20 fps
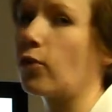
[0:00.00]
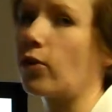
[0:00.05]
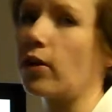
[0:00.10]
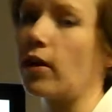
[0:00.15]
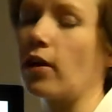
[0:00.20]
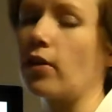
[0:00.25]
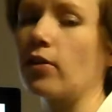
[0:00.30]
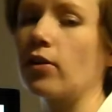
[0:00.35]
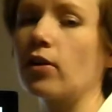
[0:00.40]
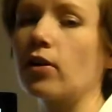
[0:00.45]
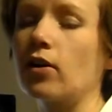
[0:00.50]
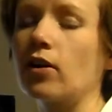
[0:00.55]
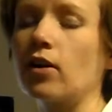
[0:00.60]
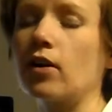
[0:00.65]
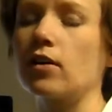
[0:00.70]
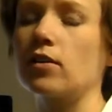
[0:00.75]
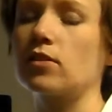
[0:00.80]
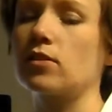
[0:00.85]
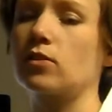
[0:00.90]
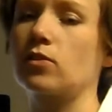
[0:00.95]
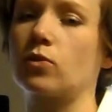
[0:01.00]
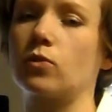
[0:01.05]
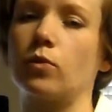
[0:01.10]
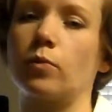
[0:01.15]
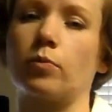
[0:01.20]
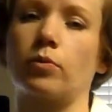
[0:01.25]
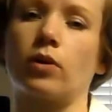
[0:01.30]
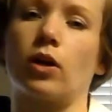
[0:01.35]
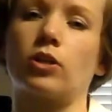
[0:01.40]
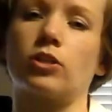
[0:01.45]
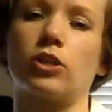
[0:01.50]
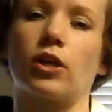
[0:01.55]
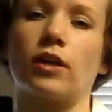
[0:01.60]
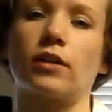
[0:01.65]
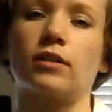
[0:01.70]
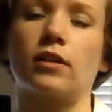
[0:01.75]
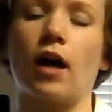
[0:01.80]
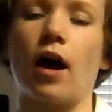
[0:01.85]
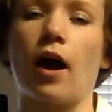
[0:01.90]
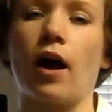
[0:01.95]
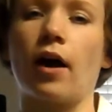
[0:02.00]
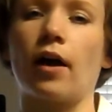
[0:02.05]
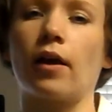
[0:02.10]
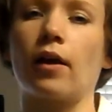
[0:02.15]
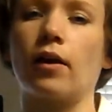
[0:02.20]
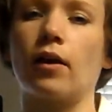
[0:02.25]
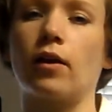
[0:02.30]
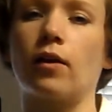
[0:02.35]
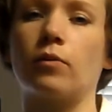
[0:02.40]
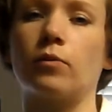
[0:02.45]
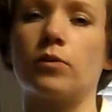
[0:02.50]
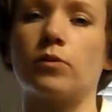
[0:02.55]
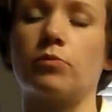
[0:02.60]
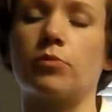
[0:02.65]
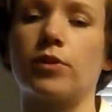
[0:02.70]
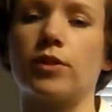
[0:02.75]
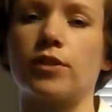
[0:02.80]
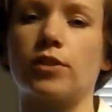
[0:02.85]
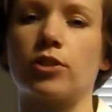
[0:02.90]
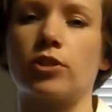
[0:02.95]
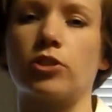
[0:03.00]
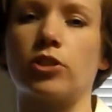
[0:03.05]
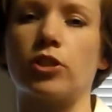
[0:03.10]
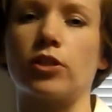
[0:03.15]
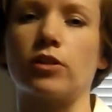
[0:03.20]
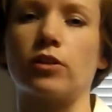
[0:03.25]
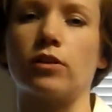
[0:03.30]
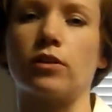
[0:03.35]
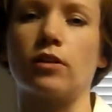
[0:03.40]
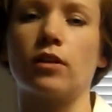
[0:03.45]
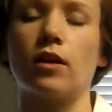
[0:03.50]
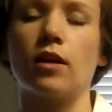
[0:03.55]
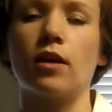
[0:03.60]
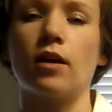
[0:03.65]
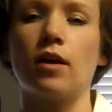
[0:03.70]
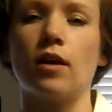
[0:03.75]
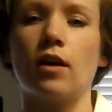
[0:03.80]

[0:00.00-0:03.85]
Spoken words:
For another school project, I was researching